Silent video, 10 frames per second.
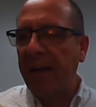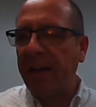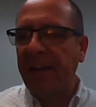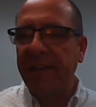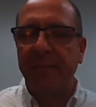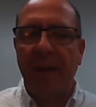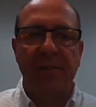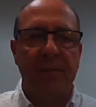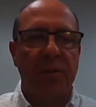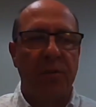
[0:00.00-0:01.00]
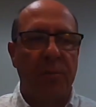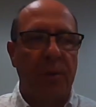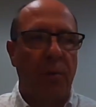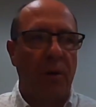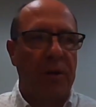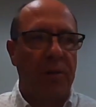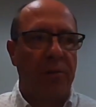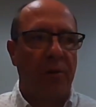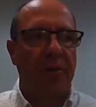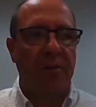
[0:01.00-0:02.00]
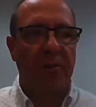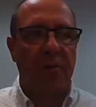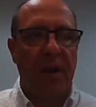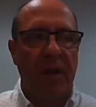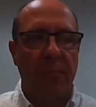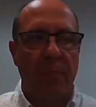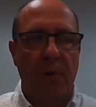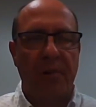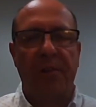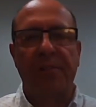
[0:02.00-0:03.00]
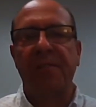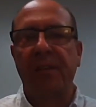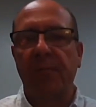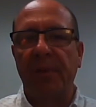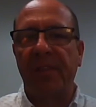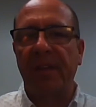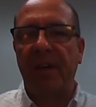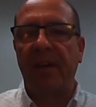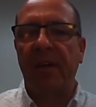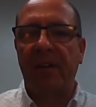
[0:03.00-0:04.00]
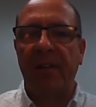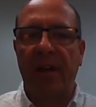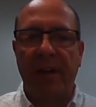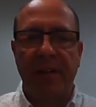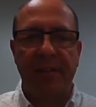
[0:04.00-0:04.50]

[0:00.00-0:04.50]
In case management, you'll be working longer and more closely with a client.